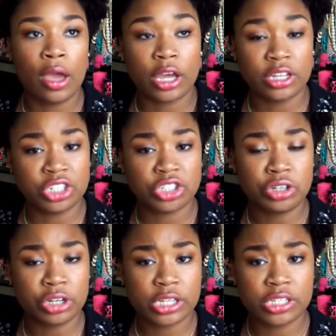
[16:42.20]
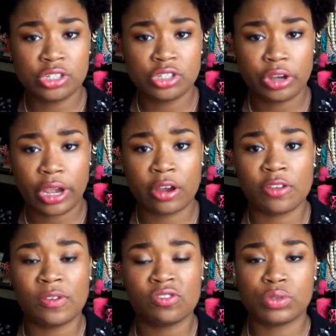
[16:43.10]
Conditioner cleanses your hair,
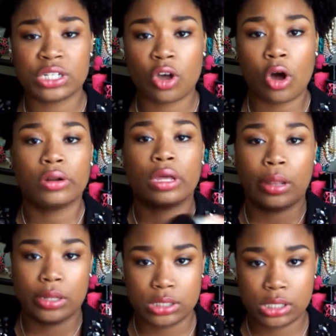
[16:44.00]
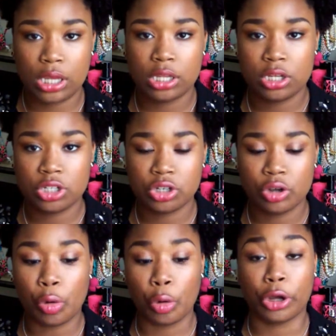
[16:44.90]
especially when it's called cleansing
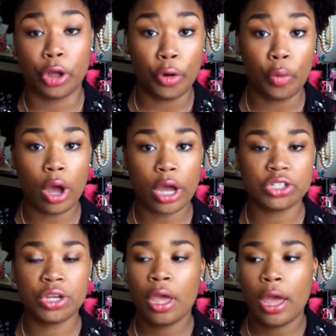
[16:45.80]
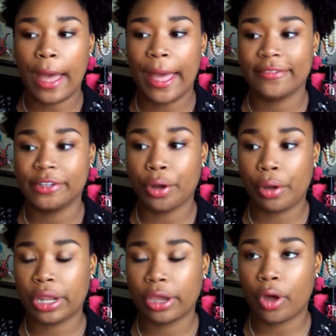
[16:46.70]
conditioner or co-wash. I have a
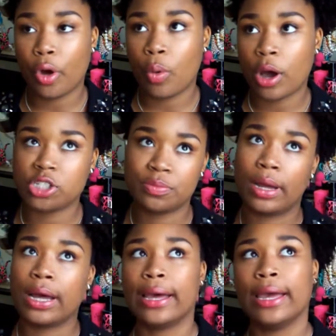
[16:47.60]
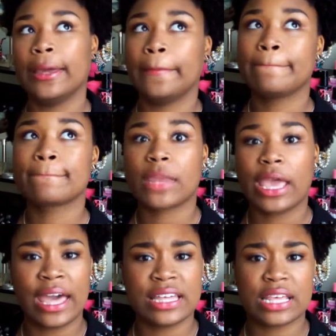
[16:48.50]
coconut co-wash by
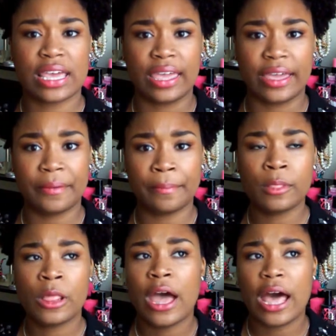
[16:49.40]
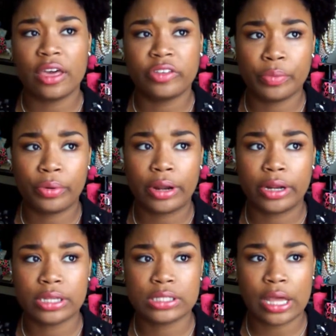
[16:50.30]
As I Am. I like their
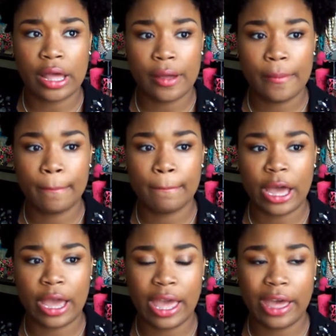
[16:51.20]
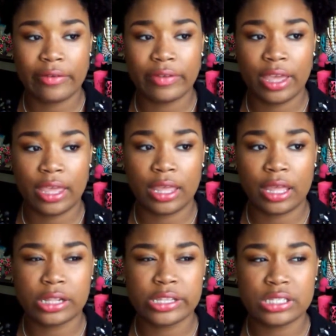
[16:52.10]
products. I have a
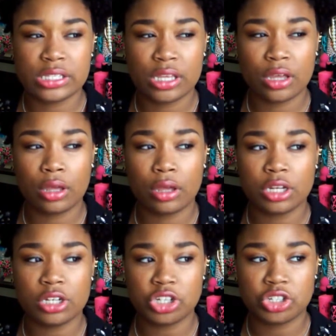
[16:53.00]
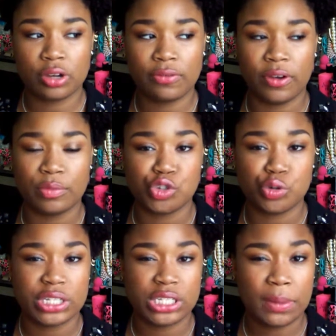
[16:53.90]
cleansing conditioner from
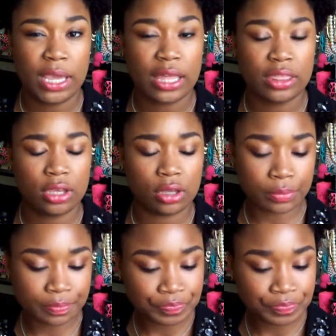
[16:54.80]
Tresemme, I think.